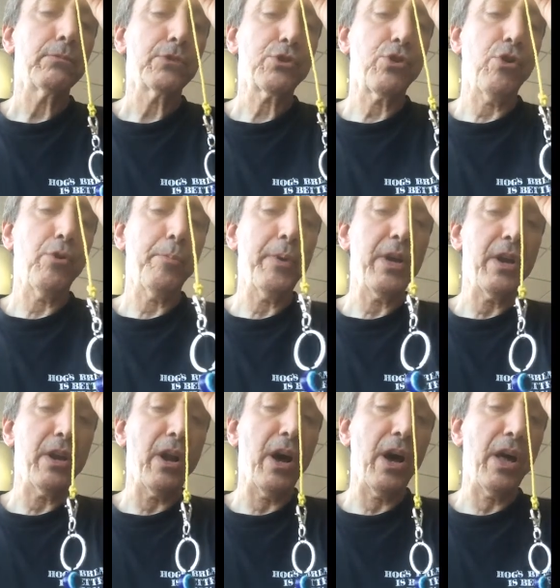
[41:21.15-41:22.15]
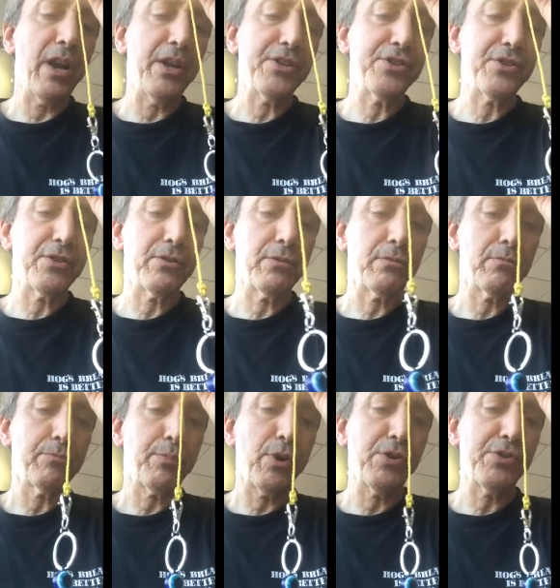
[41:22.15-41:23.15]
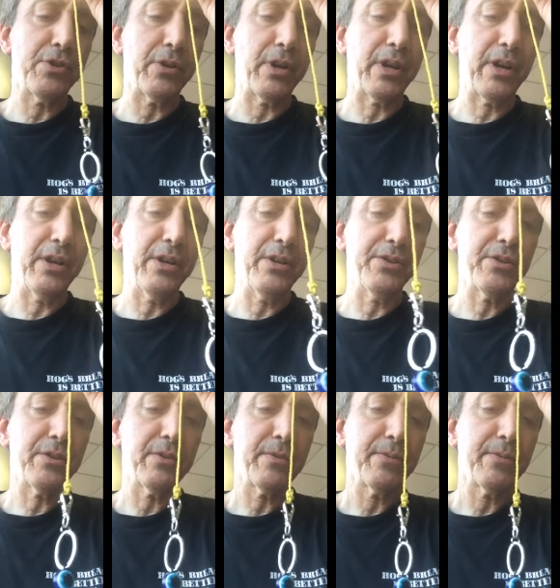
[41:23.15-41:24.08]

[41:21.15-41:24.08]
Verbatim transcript: It's called being an honest person, I guess. Well, it's